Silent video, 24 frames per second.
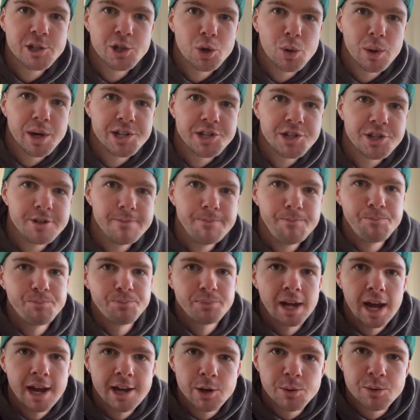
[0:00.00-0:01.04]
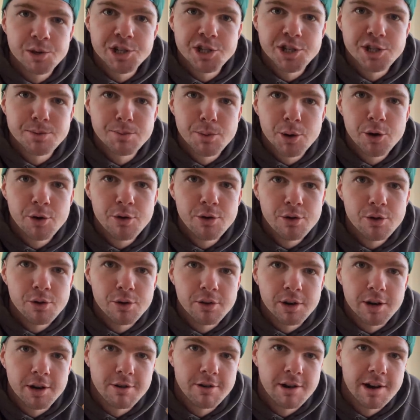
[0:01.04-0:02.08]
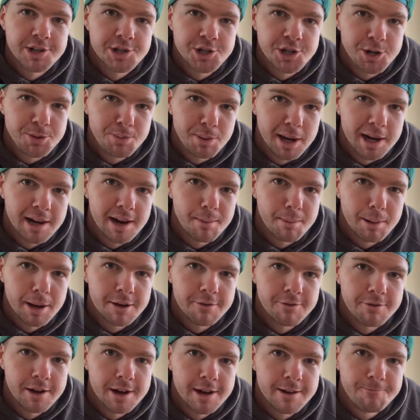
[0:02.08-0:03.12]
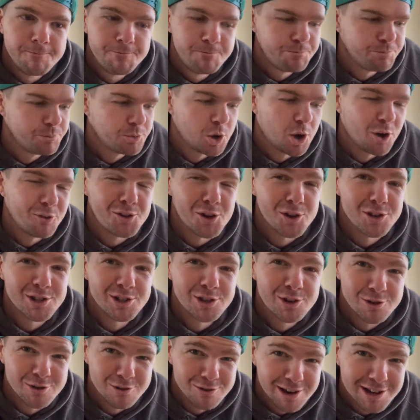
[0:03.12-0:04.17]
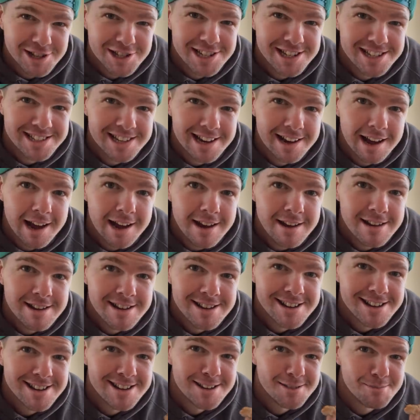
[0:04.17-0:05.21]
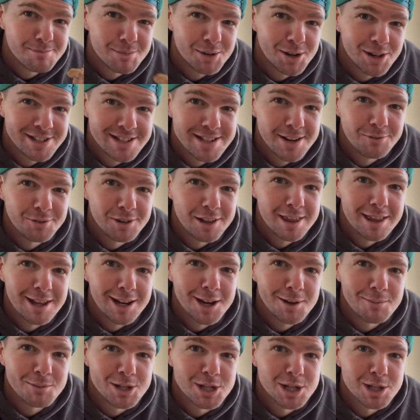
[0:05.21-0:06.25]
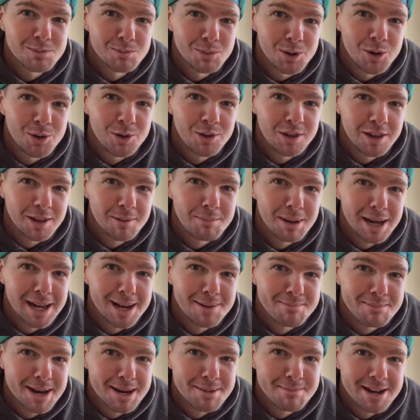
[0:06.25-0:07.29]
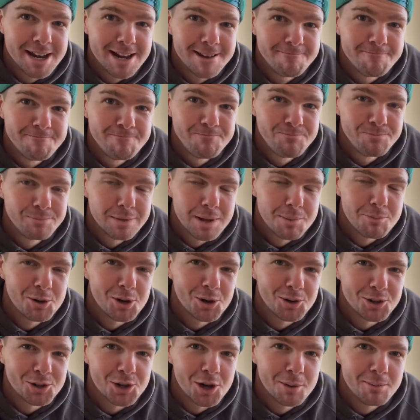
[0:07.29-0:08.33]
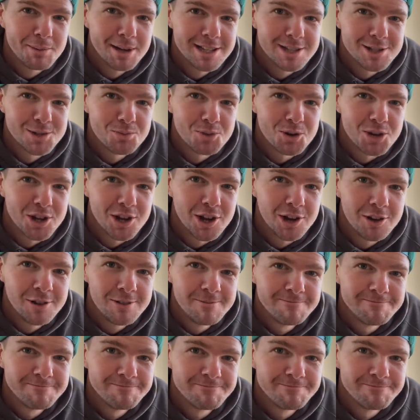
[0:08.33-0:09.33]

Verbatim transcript: Question, are you a smooth or a crunchy peanut butter fan? I've gone crunchy today, but I definitely think I'm a smooth peanut butter man. Let me know in the comments, what are you?